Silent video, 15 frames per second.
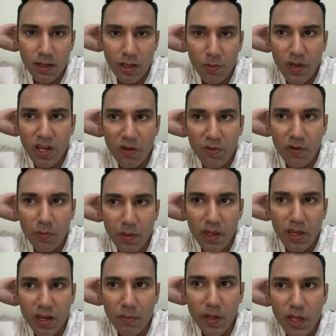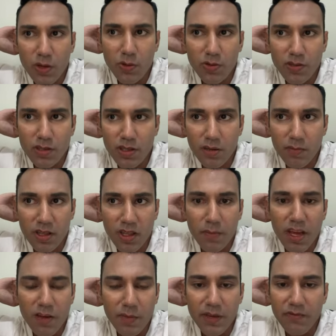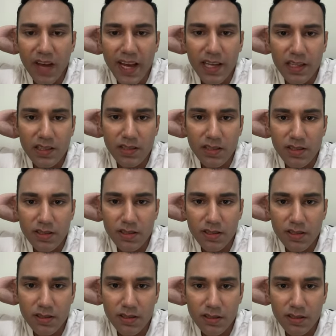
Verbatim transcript: You may have been abused, there may have been violence.